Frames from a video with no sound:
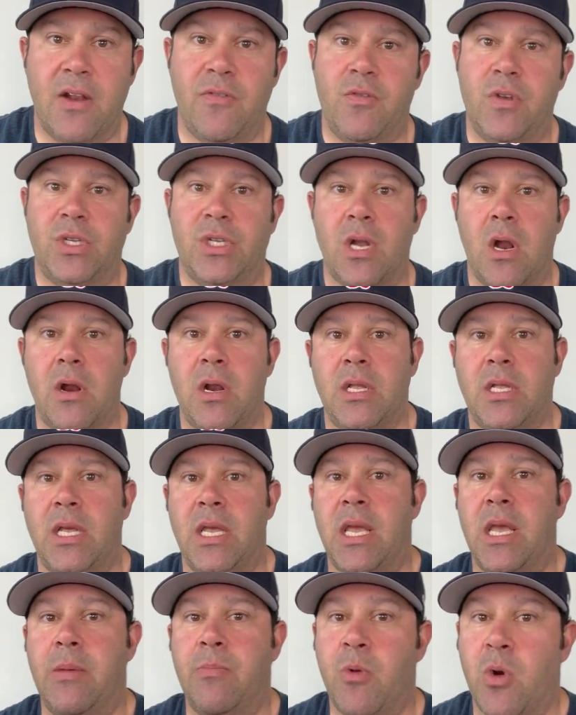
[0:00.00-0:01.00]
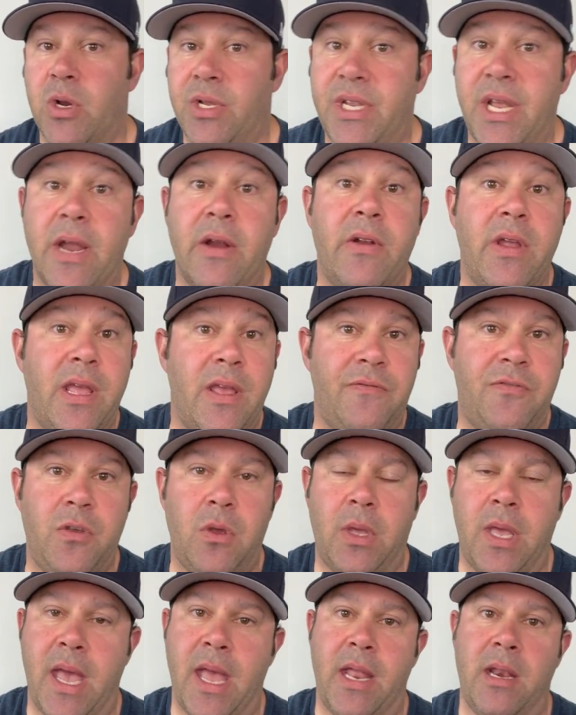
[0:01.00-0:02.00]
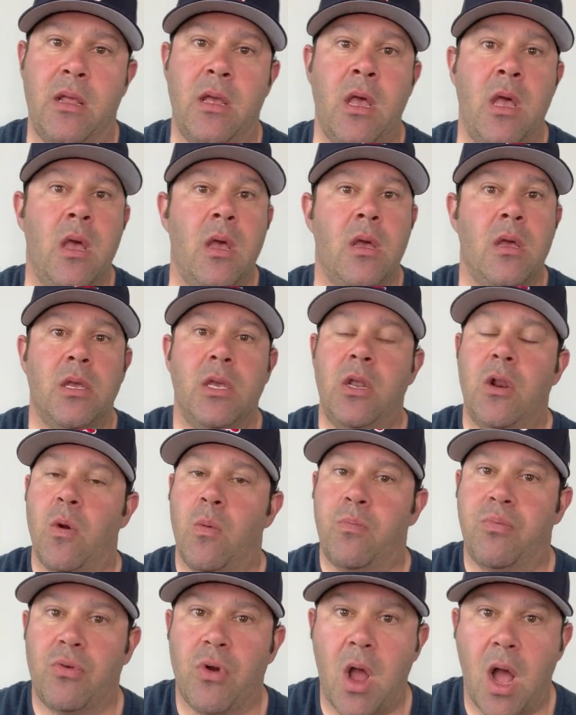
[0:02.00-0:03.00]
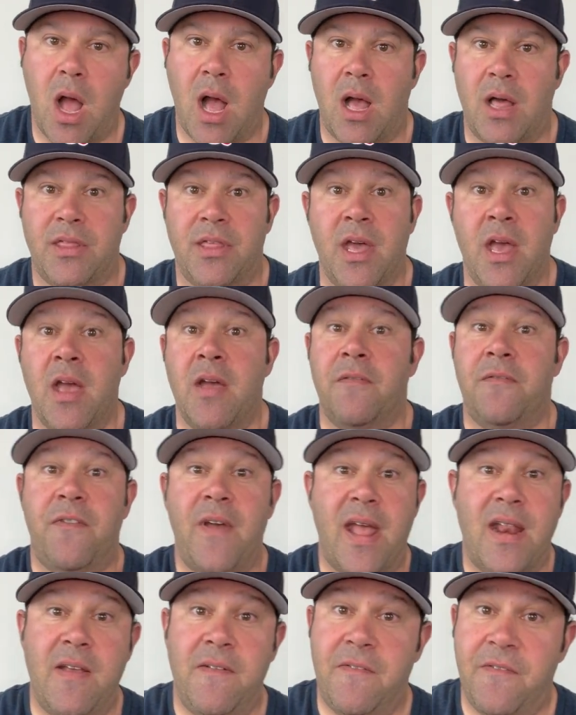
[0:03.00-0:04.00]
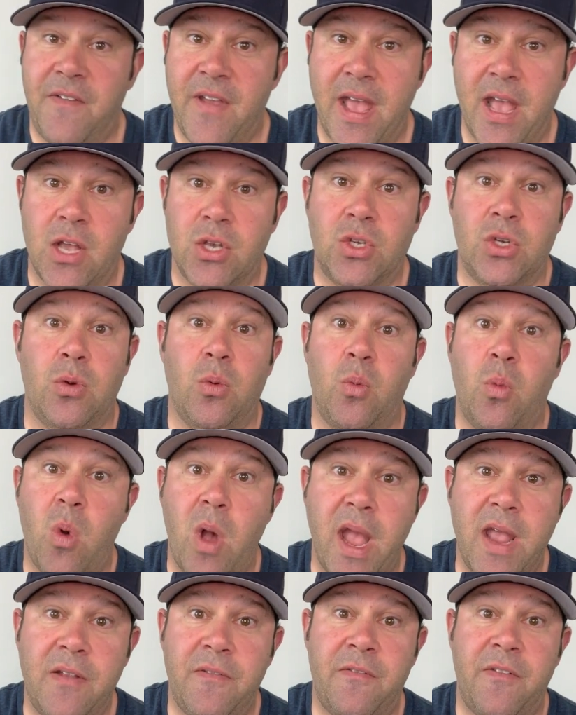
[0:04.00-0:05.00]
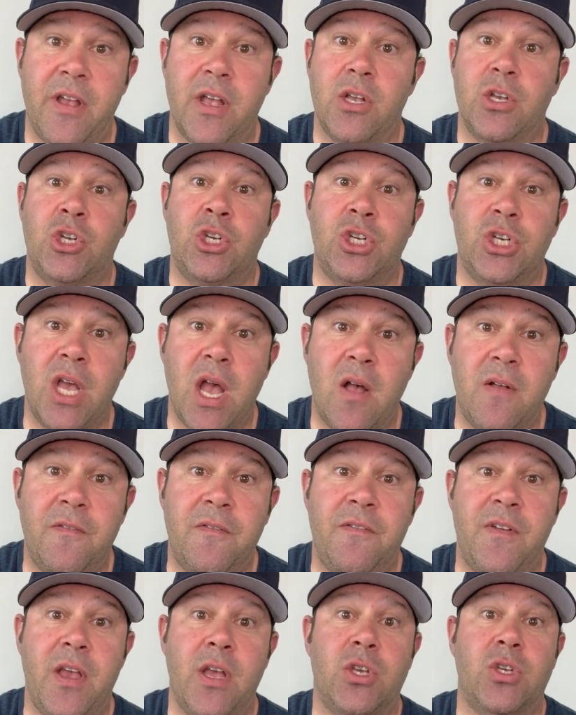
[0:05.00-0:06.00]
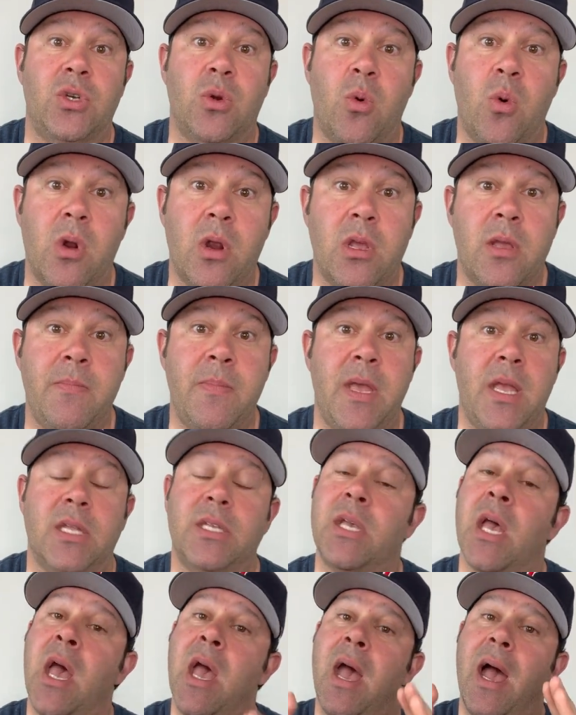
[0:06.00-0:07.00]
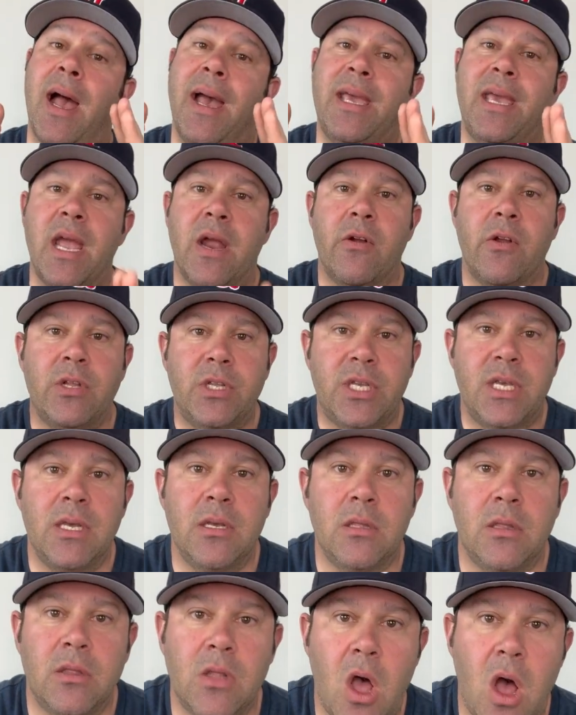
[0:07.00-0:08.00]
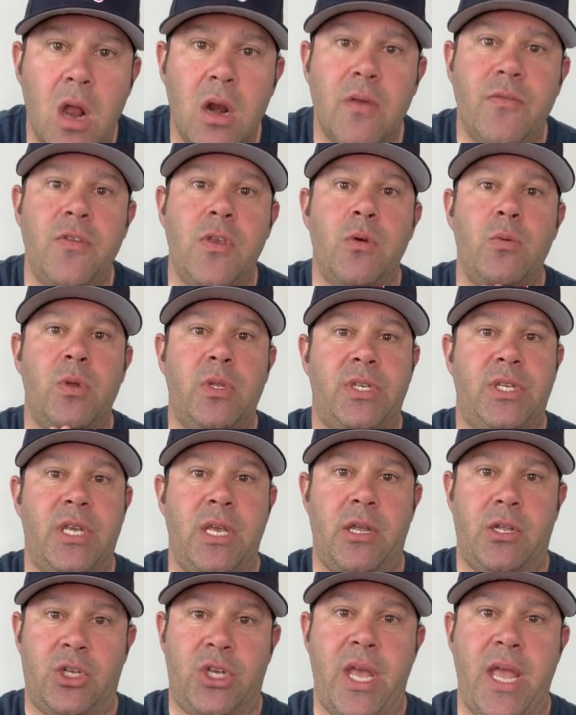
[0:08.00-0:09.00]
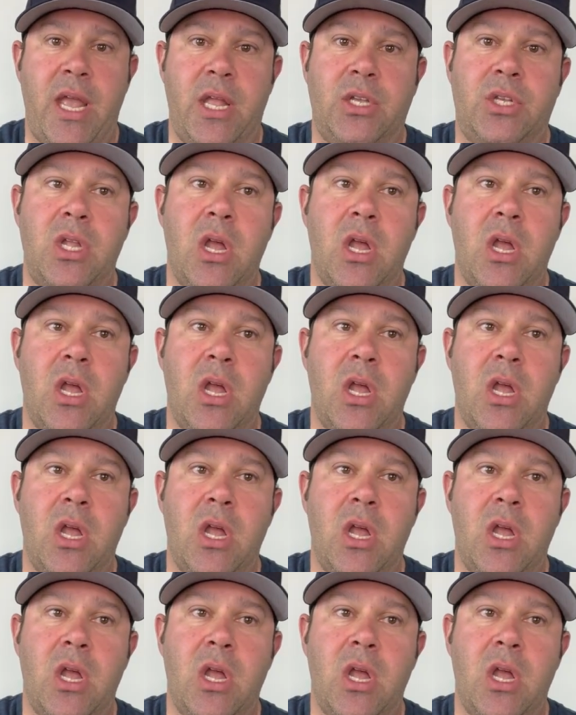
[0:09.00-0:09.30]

If we started to eat more dairy, if you can, you know, broth, fatty fish, whitefish, shellfish, organ meats, I guarantee a lot of you would see a change.